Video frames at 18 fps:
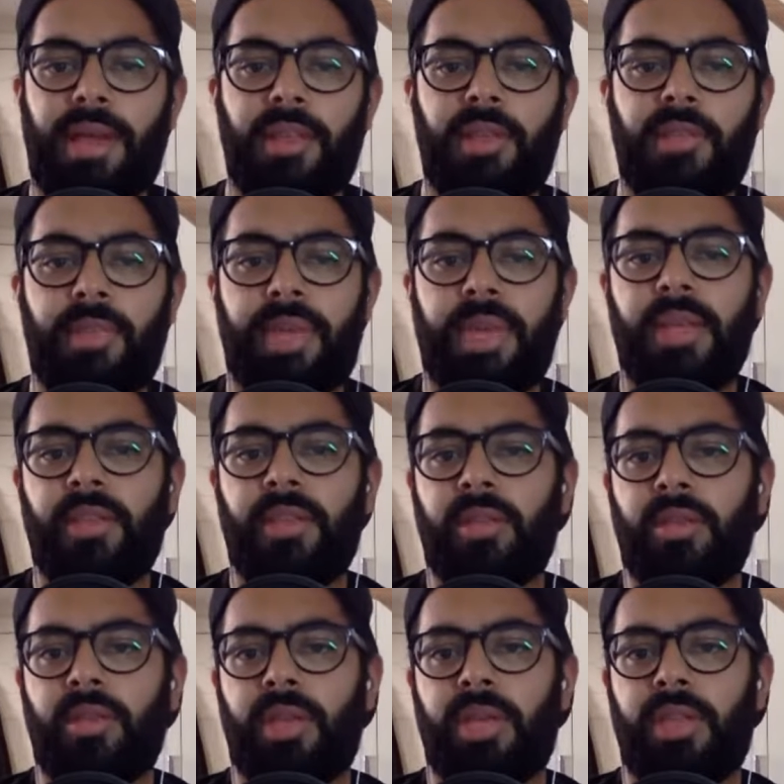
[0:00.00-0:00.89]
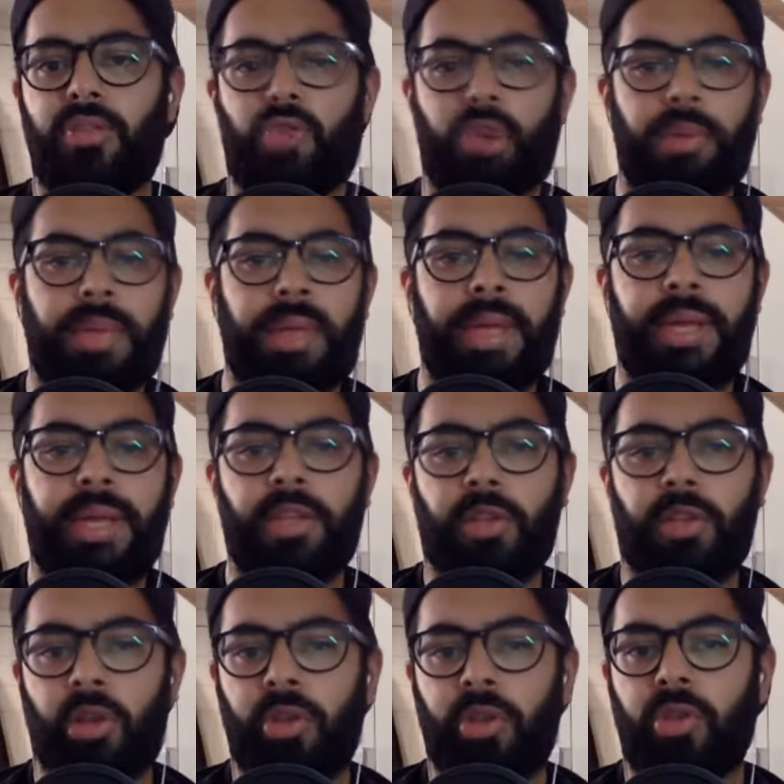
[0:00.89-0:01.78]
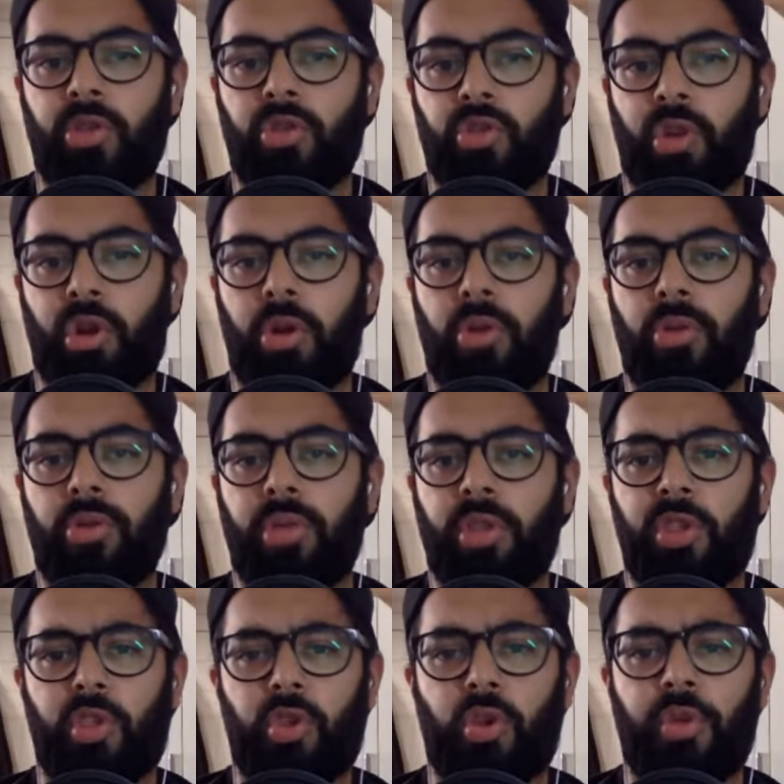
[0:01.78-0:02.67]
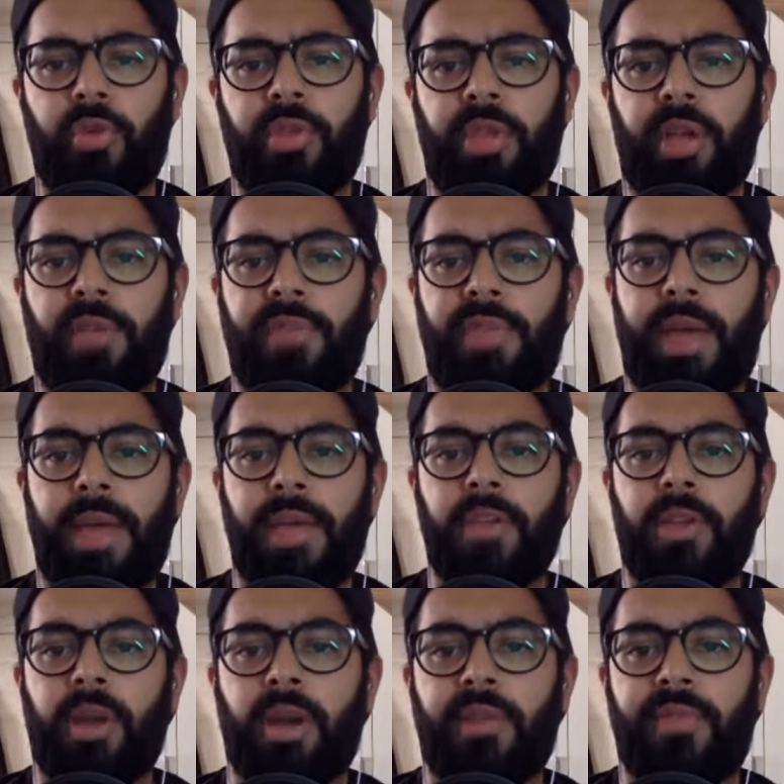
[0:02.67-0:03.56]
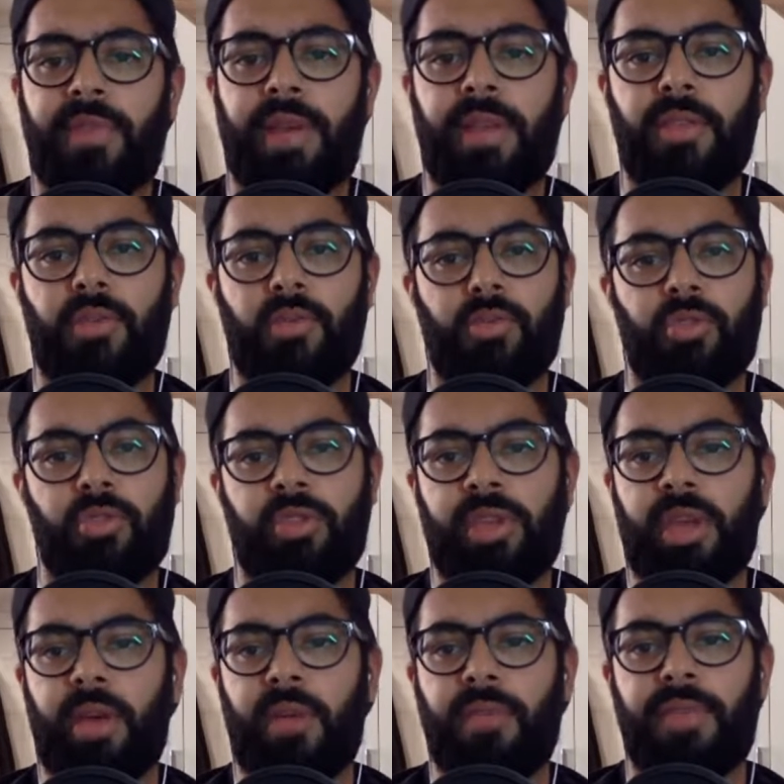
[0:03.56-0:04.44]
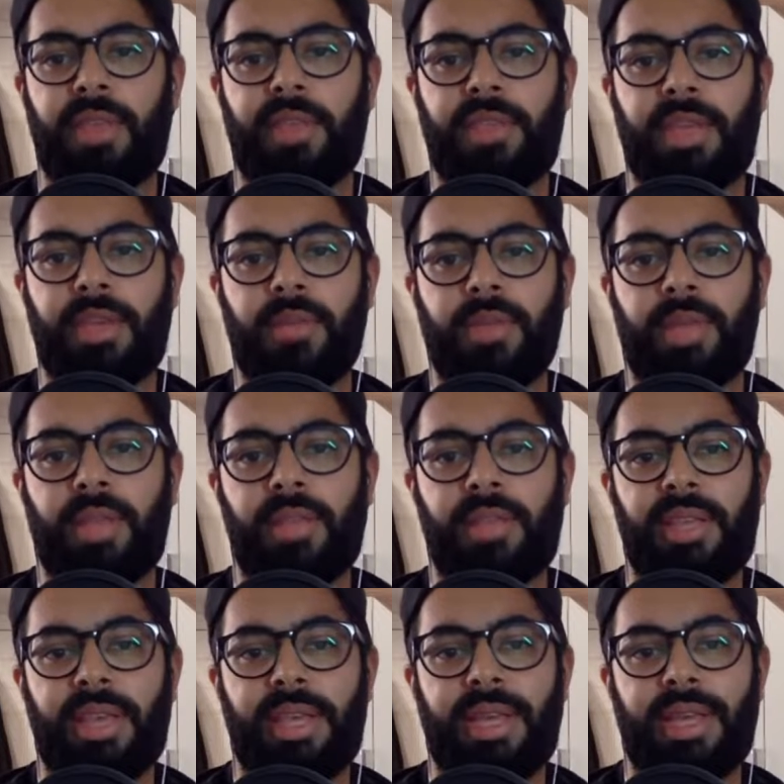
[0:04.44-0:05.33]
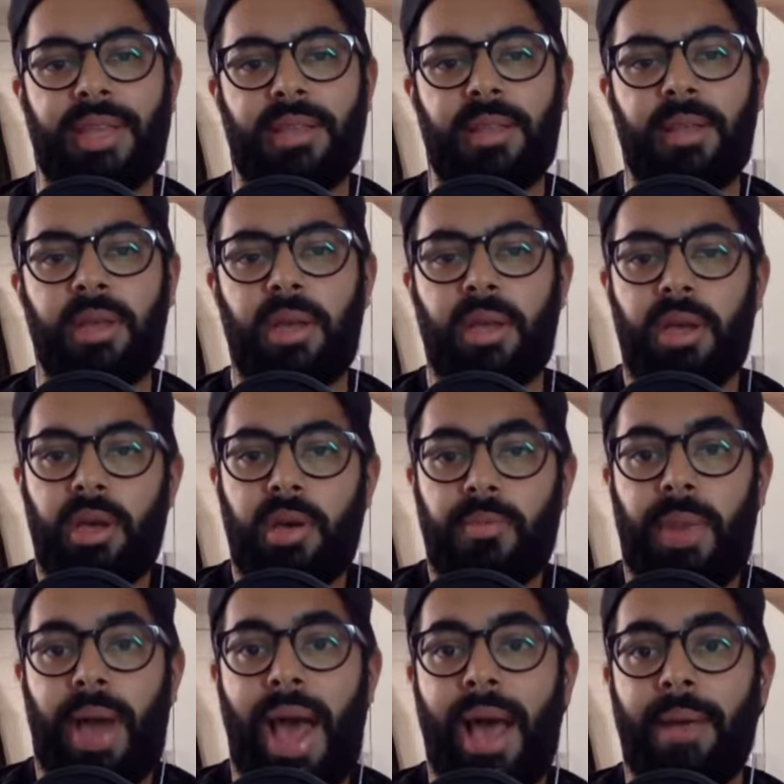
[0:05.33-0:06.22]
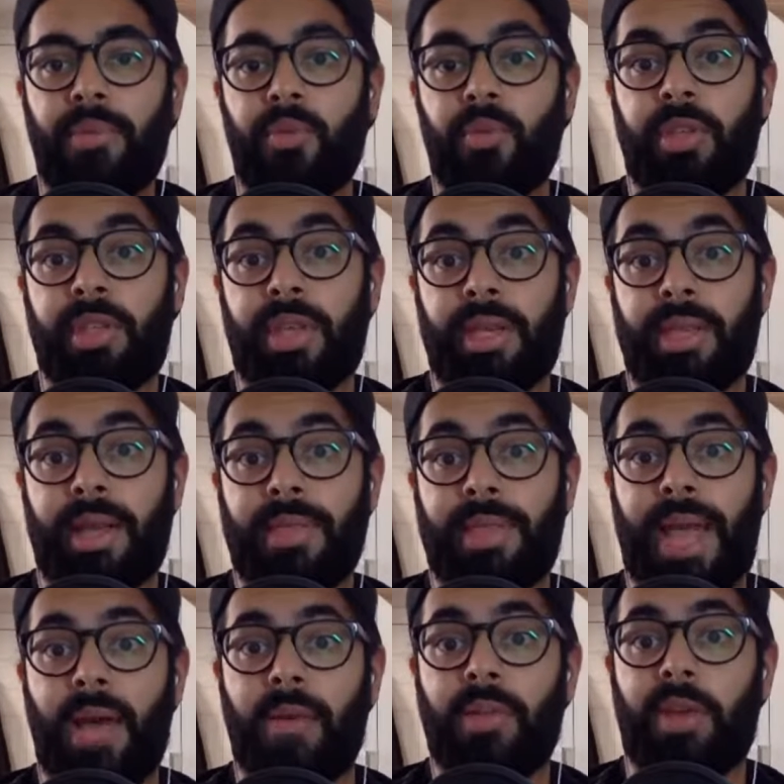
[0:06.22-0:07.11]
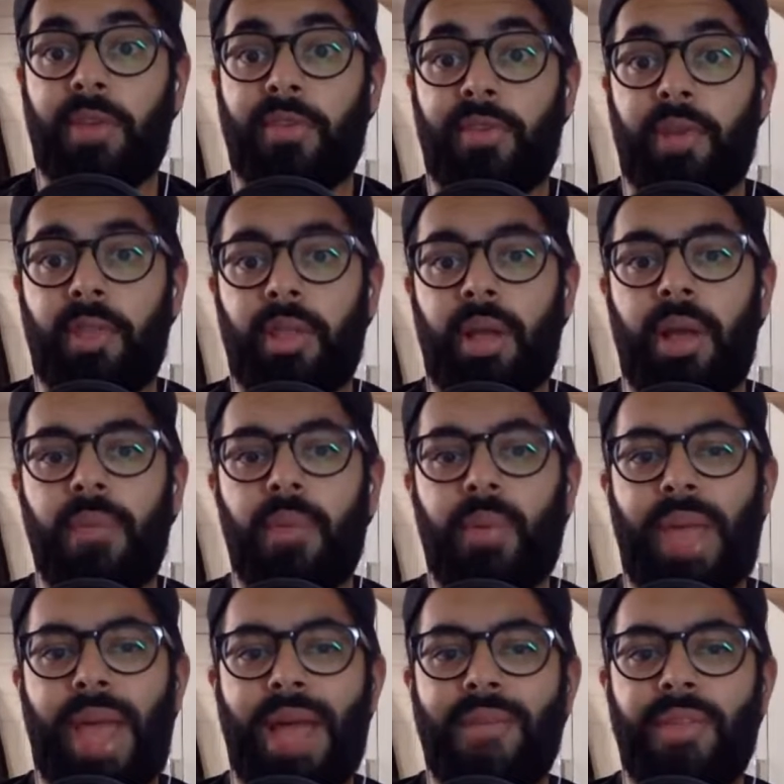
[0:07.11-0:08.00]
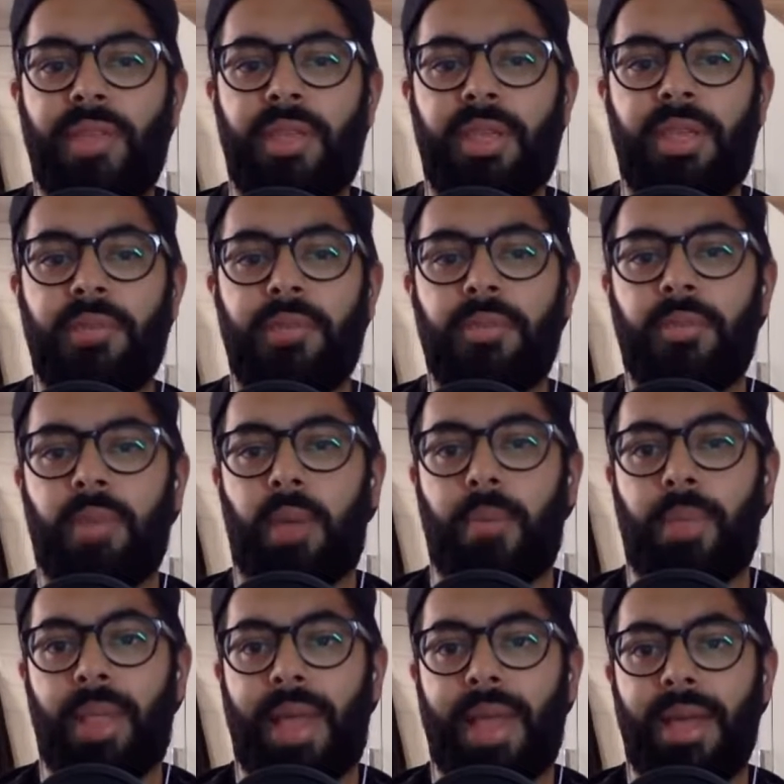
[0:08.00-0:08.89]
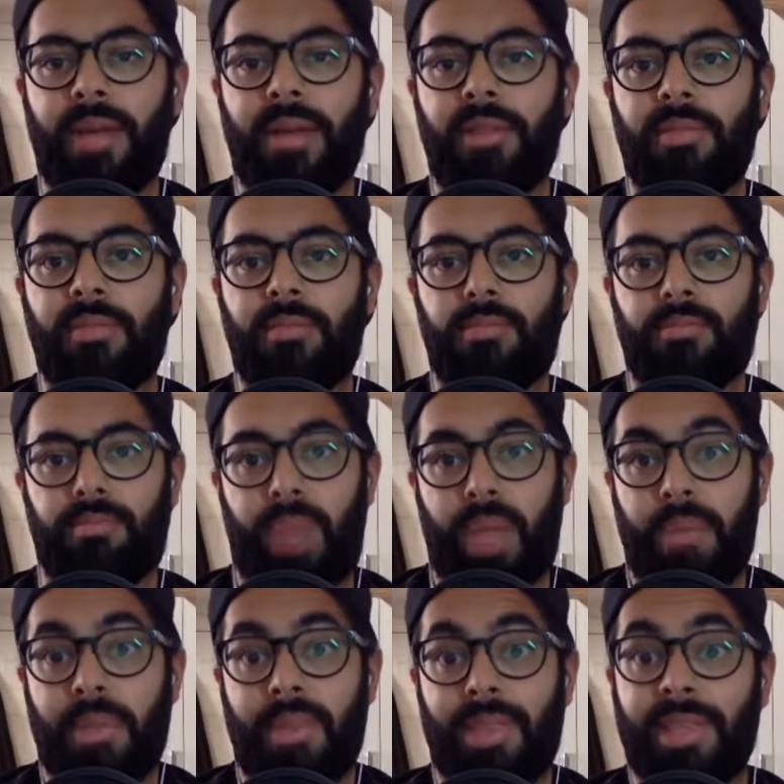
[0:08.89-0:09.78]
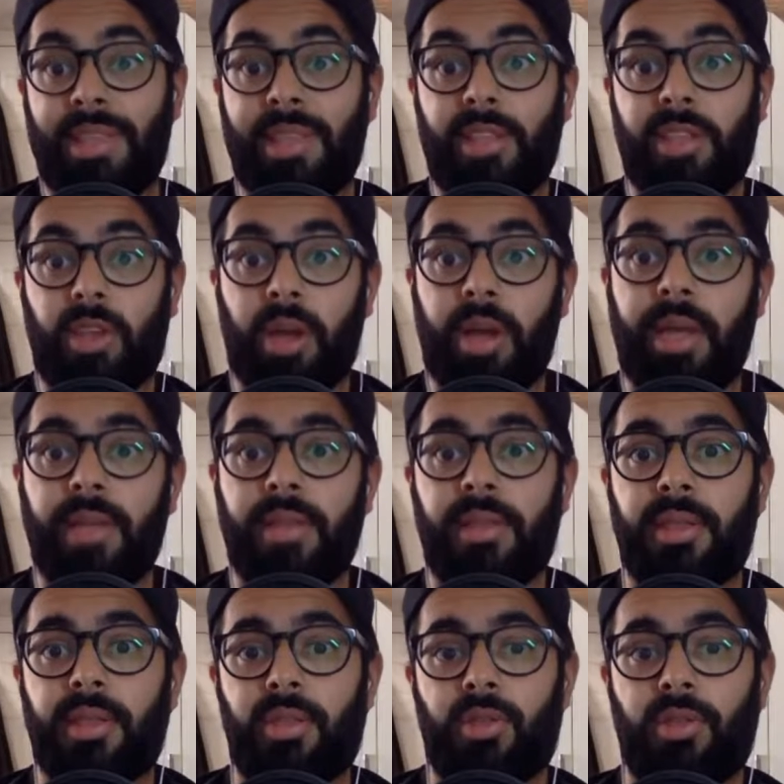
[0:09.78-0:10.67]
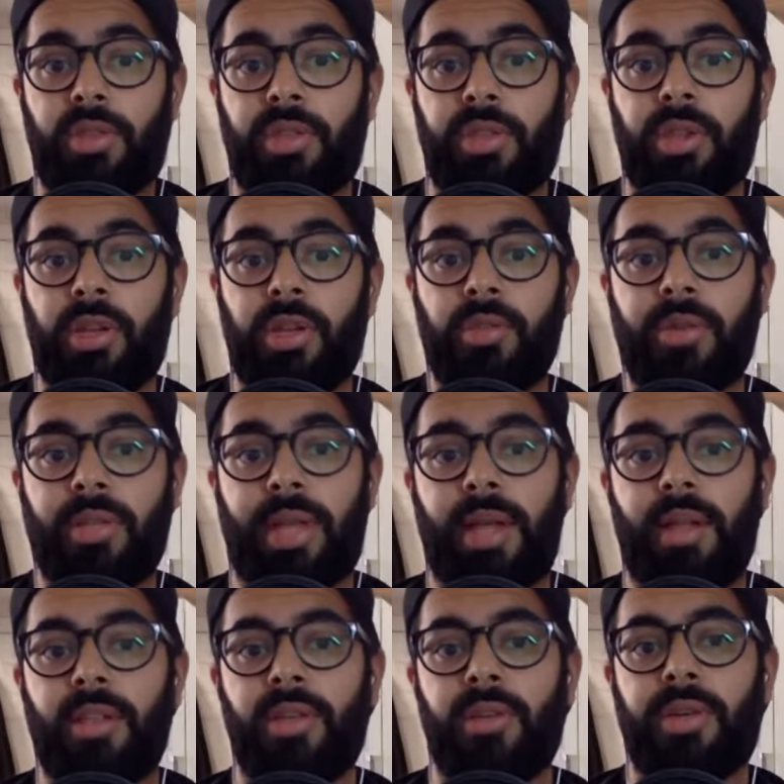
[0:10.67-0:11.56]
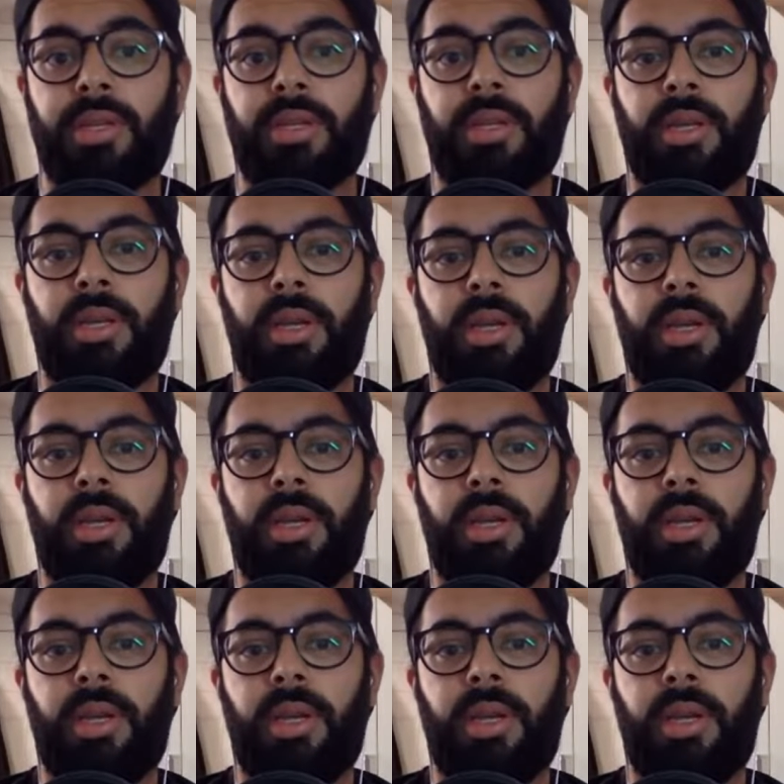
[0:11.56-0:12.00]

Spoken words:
out to me is his dribbling, his close control, the sort of stuff that United fans will just get off their seat when they see it. And perhaps we're seeing that now with our front line, but we haven't seen a player maybe this exciting since Cristiano Ronaldo. And